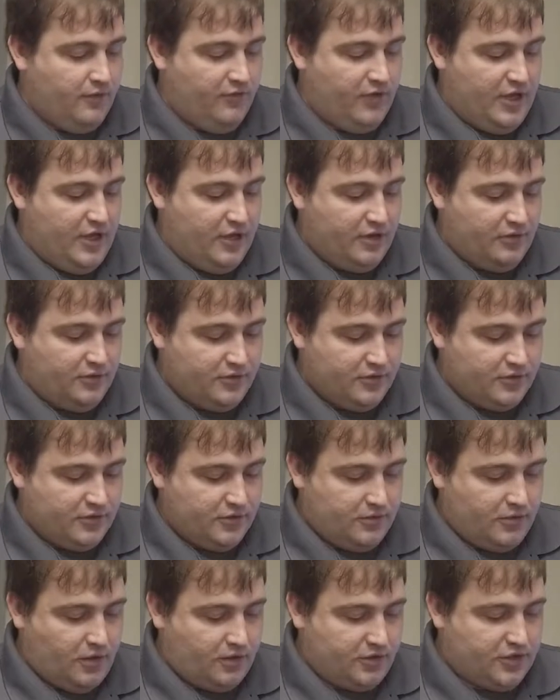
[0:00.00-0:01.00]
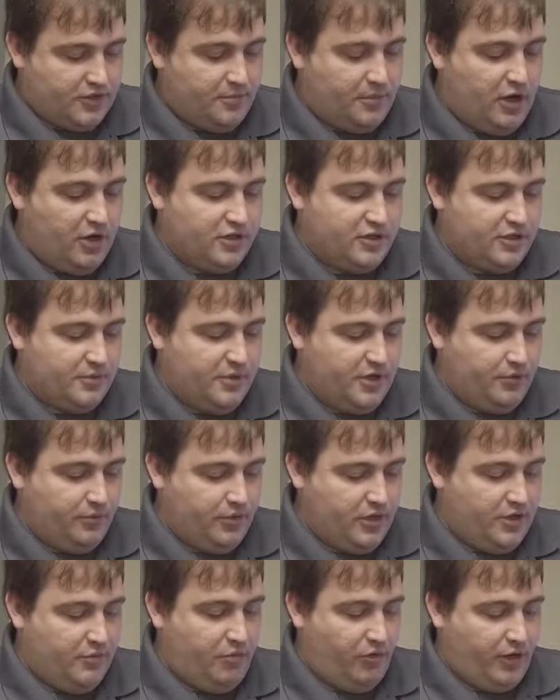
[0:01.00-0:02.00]
Vehicles are supposed to be
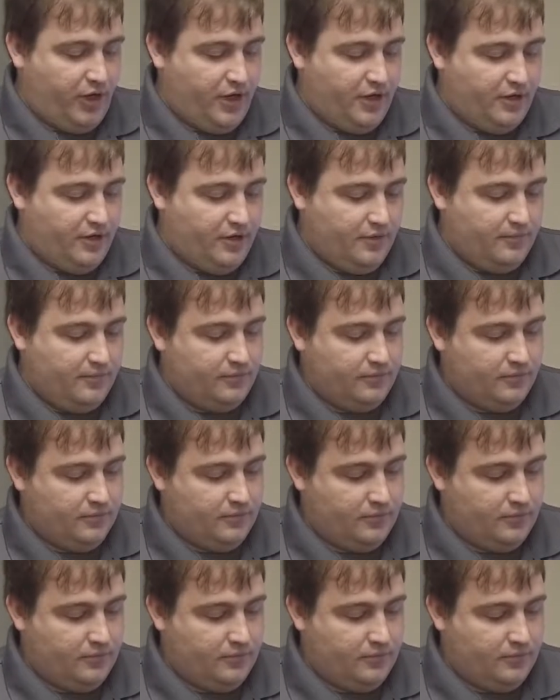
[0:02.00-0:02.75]
rebranded,